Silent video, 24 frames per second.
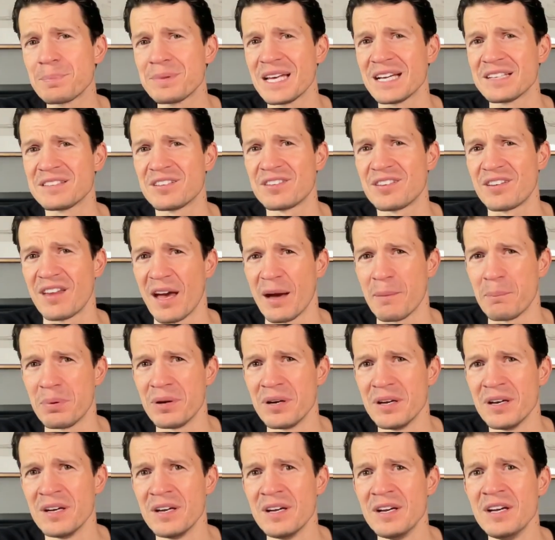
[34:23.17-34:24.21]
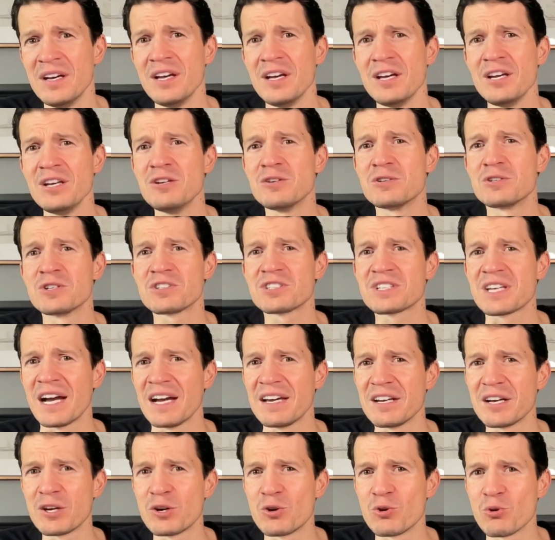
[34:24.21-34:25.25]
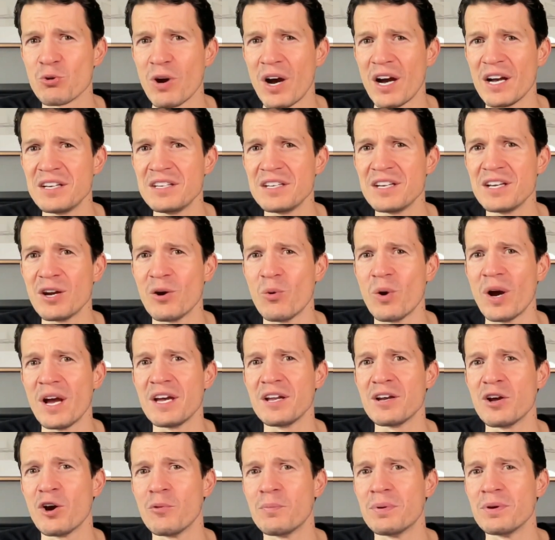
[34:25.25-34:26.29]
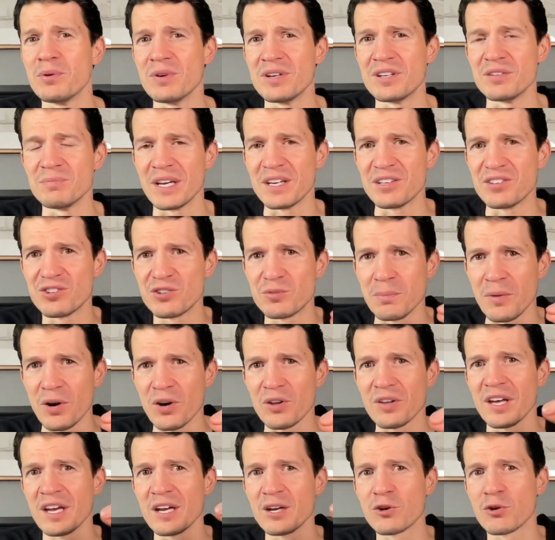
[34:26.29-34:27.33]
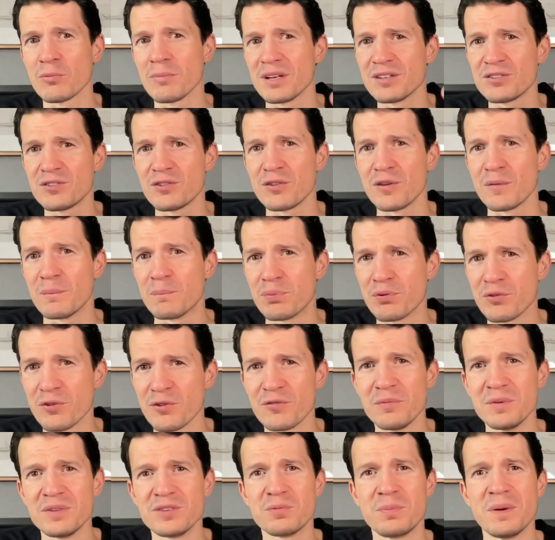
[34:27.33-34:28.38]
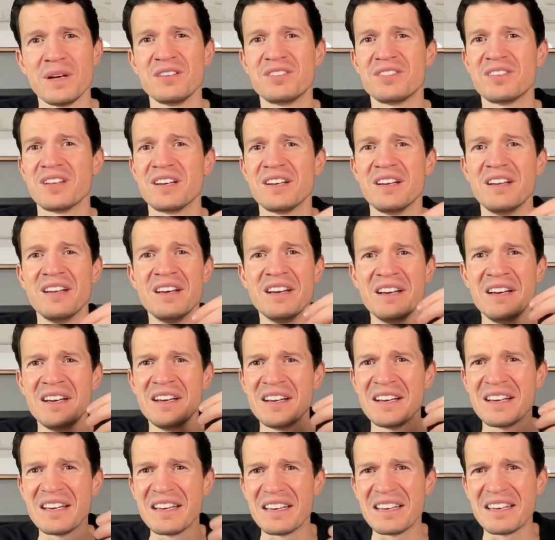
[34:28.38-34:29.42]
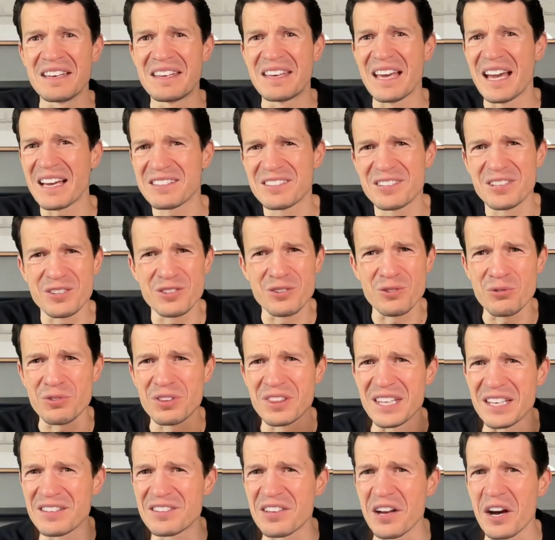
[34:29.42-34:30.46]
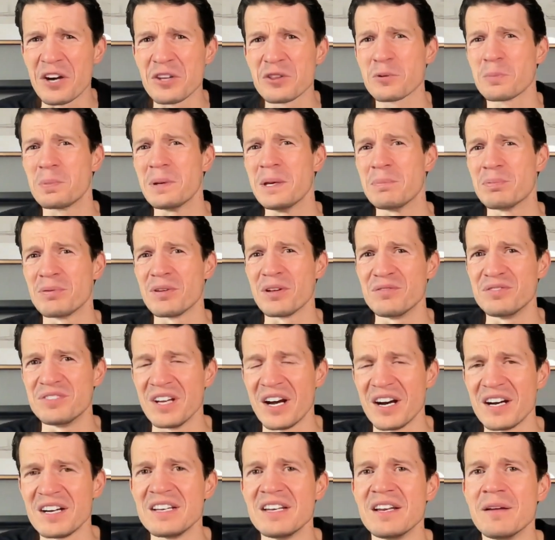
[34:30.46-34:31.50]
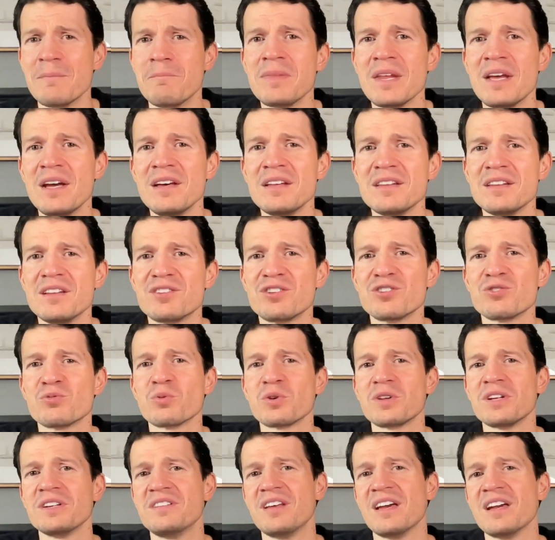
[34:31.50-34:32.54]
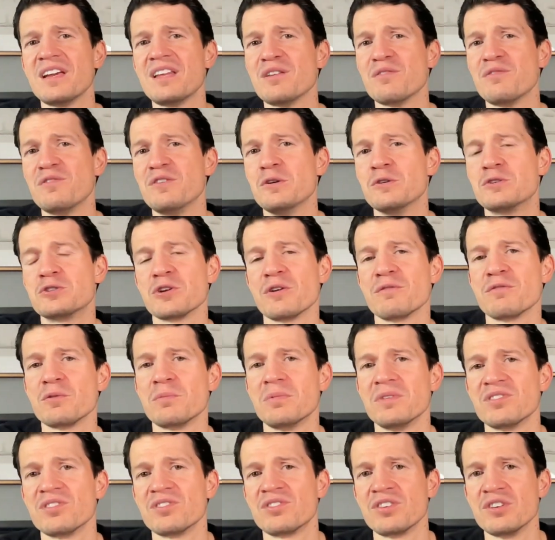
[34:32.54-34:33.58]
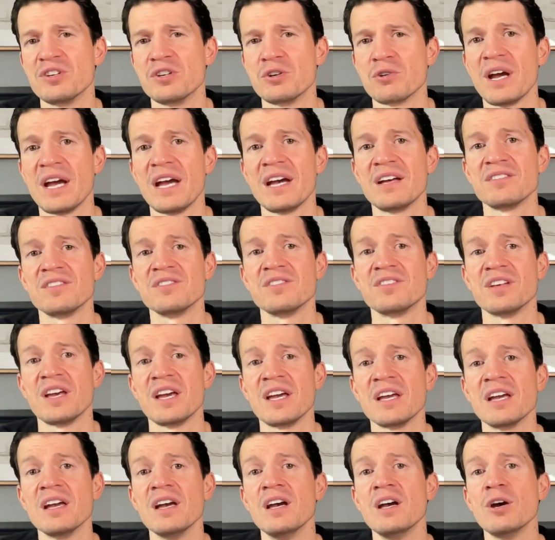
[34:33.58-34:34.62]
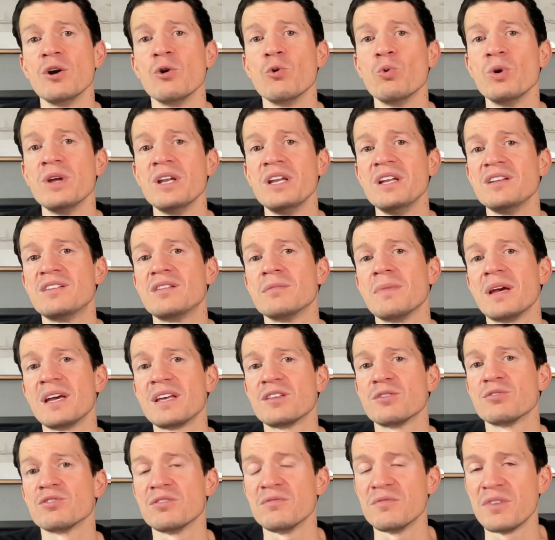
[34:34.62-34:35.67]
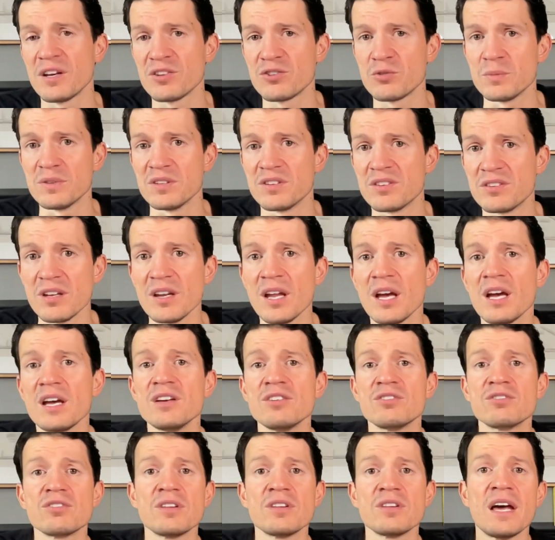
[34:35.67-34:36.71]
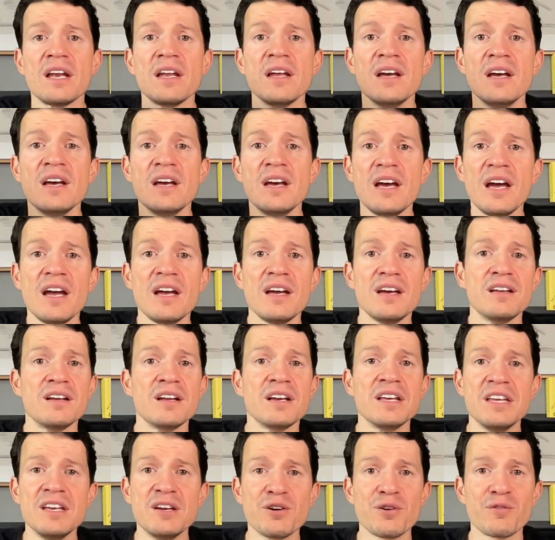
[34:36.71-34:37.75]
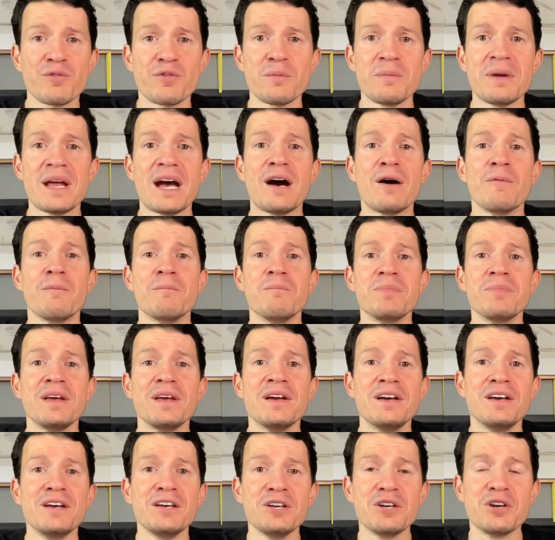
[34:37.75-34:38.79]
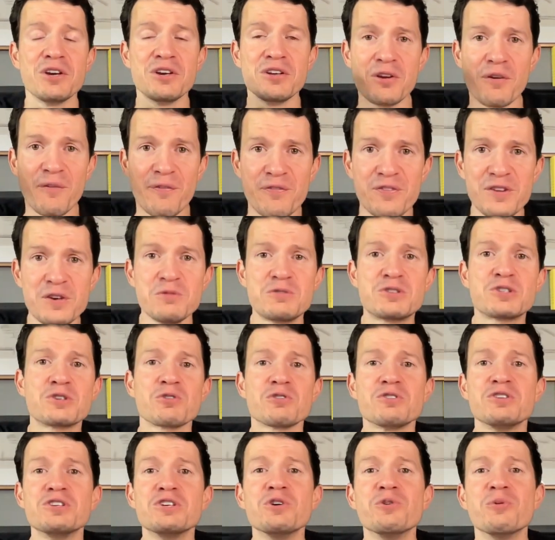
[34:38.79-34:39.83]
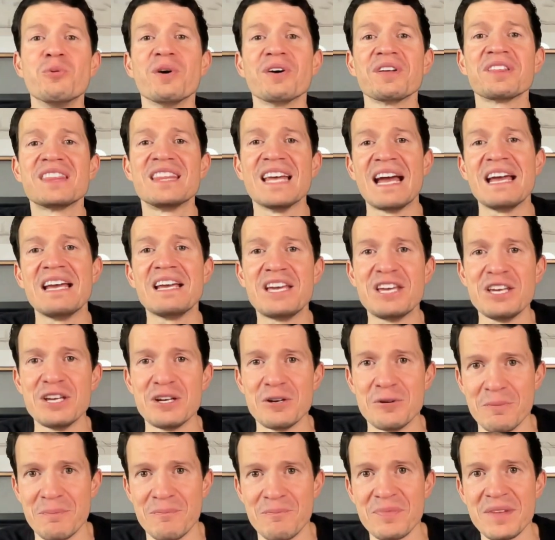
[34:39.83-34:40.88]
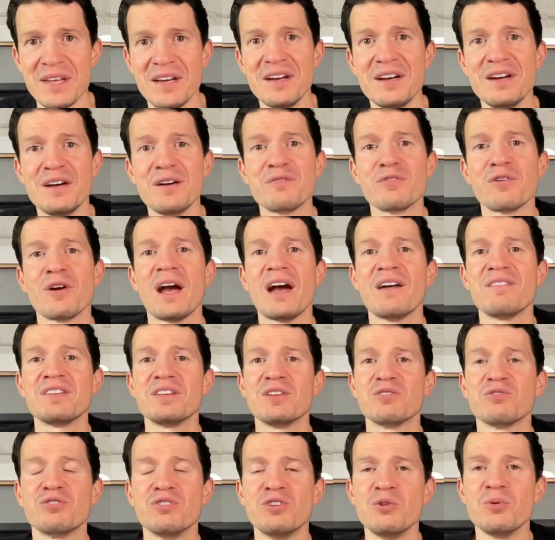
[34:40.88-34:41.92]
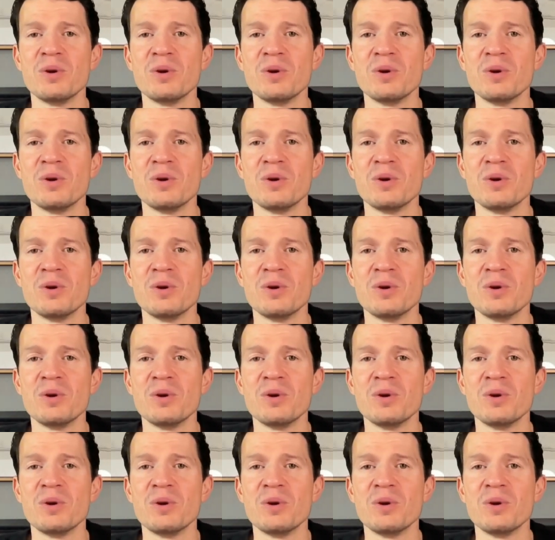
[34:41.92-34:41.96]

that step, you're just kind of grinding away and hoping we can make small incremental improvements based on guesses or things other people have done. This is really taking the future of your business in your hands and saying, we need to make those investments today so that mm-hmm. in a year from now, your future you will thank you for mm-hmm. having those new